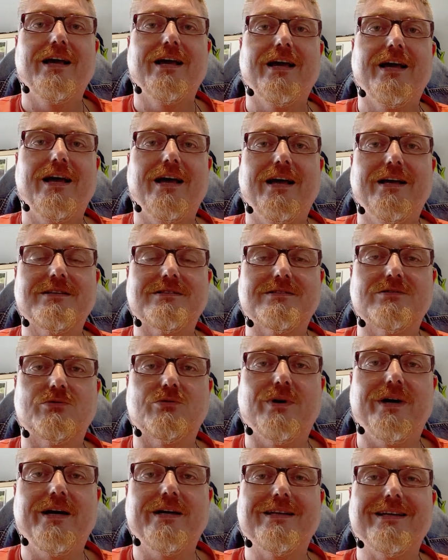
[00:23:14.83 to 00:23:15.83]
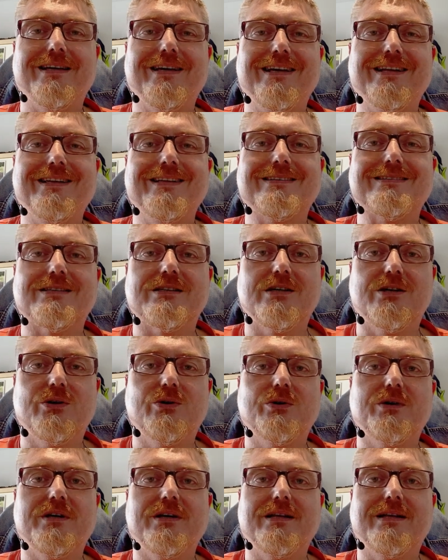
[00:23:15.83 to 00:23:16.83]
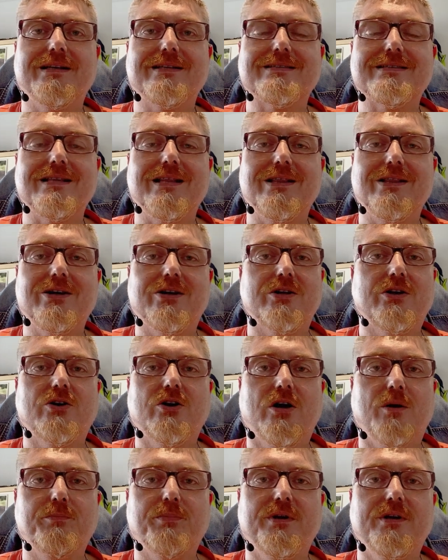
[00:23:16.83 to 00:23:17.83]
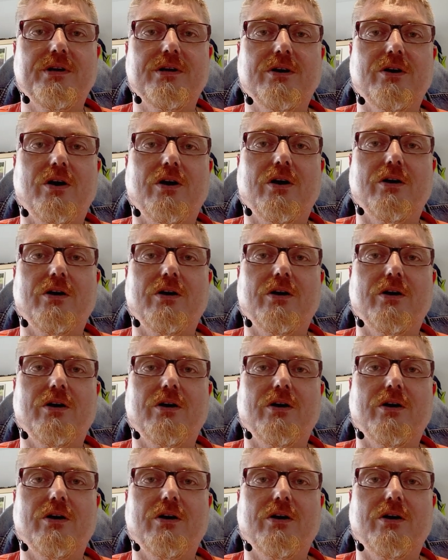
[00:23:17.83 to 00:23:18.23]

has a right in its own. It is not a copy.